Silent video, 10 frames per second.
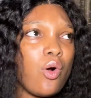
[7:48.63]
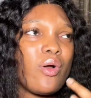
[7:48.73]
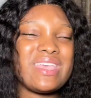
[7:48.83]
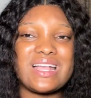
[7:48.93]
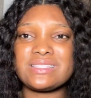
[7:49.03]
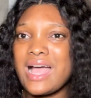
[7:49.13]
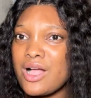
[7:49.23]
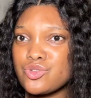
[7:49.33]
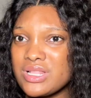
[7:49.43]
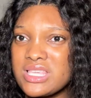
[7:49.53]
or he had
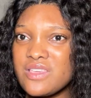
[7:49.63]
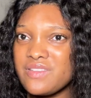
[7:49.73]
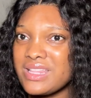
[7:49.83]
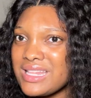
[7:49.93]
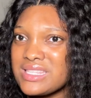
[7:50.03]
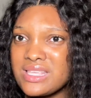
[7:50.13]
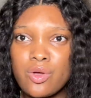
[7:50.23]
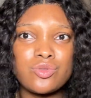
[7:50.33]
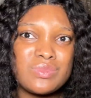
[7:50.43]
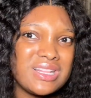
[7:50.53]
actually given her the
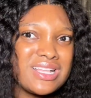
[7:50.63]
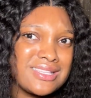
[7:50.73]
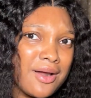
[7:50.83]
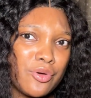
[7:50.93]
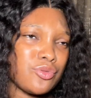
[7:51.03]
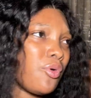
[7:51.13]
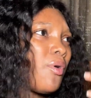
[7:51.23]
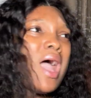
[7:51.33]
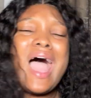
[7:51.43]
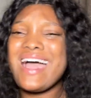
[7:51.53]
second meat later on, or
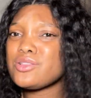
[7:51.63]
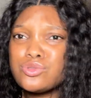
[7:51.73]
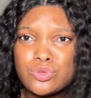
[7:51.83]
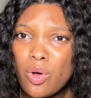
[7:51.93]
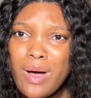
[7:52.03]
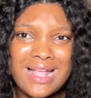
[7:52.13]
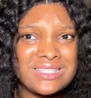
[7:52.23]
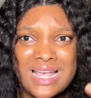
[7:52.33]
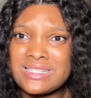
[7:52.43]
I don't know at